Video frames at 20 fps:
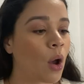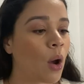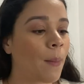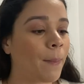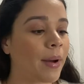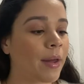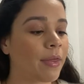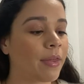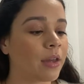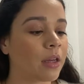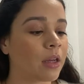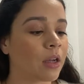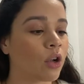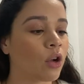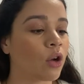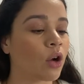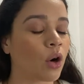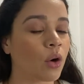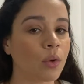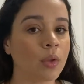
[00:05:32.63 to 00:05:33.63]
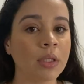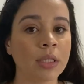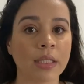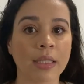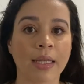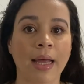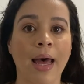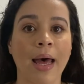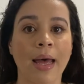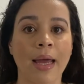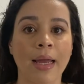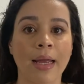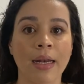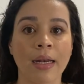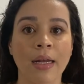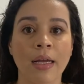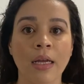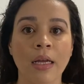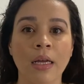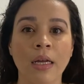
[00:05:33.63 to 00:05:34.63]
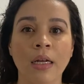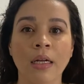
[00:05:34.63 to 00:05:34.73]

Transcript: But the Ghost line